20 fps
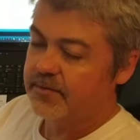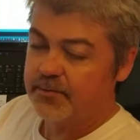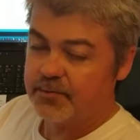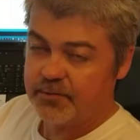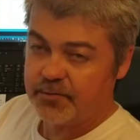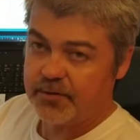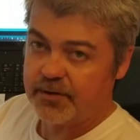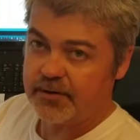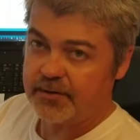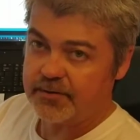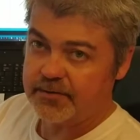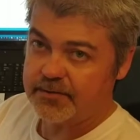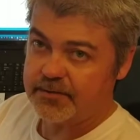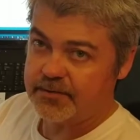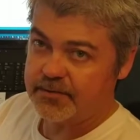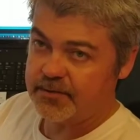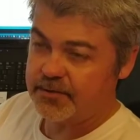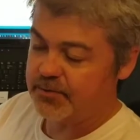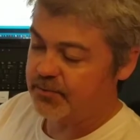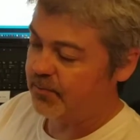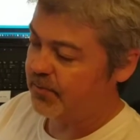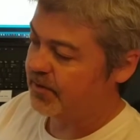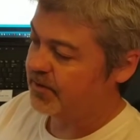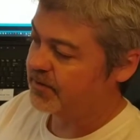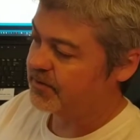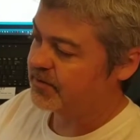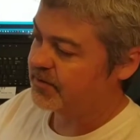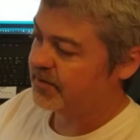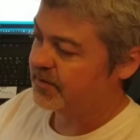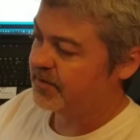triggers the
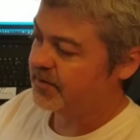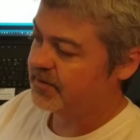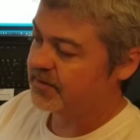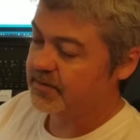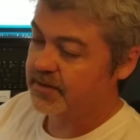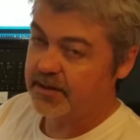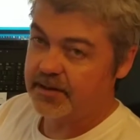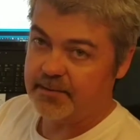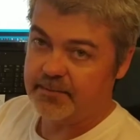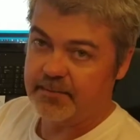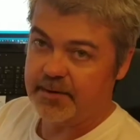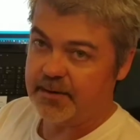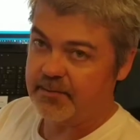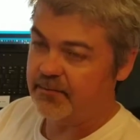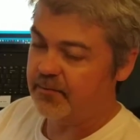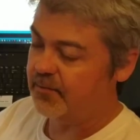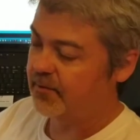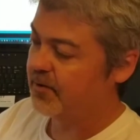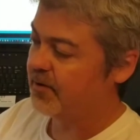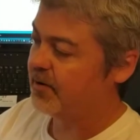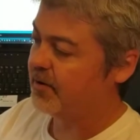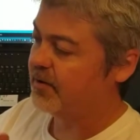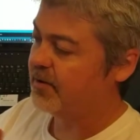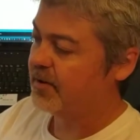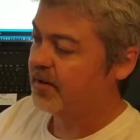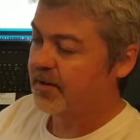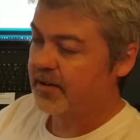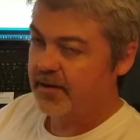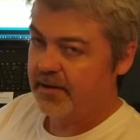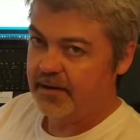switch inside MAME for all,
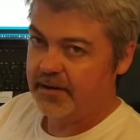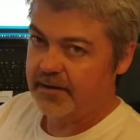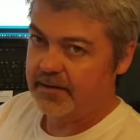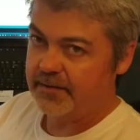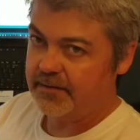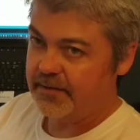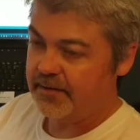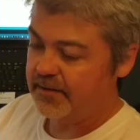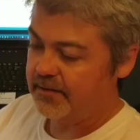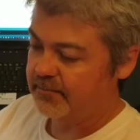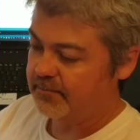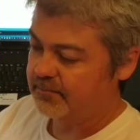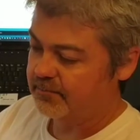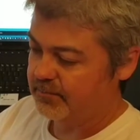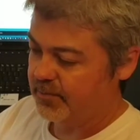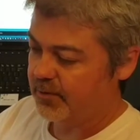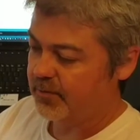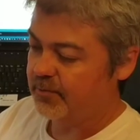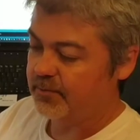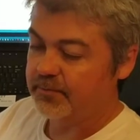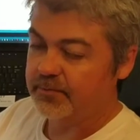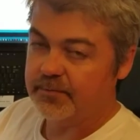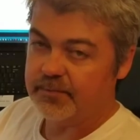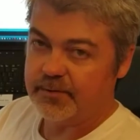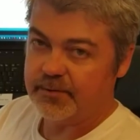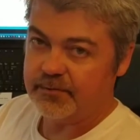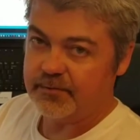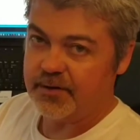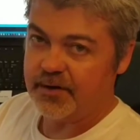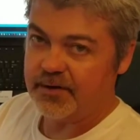and then boom,
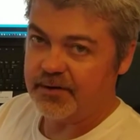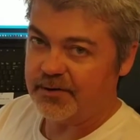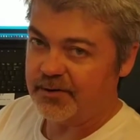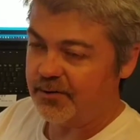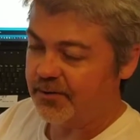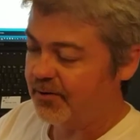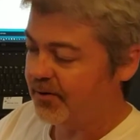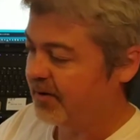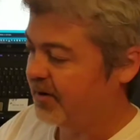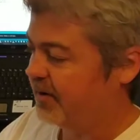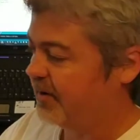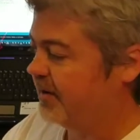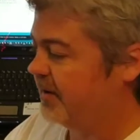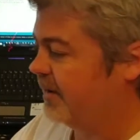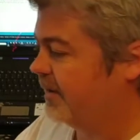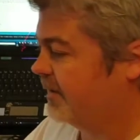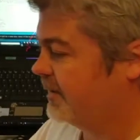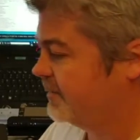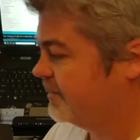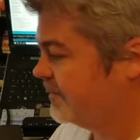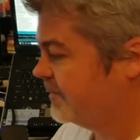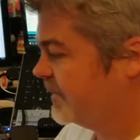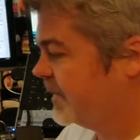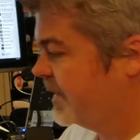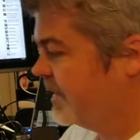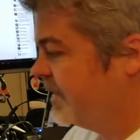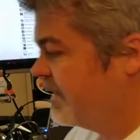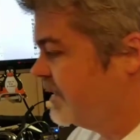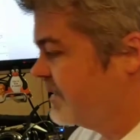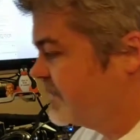you've got your credit added.
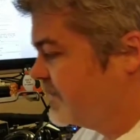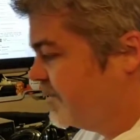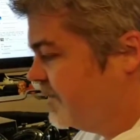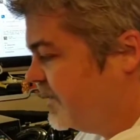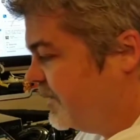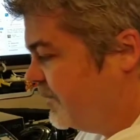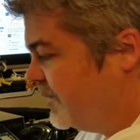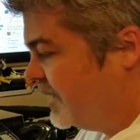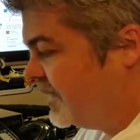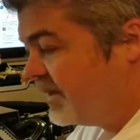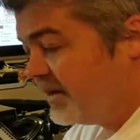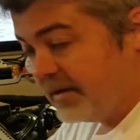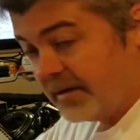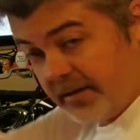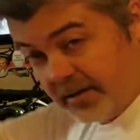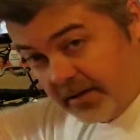So anyway,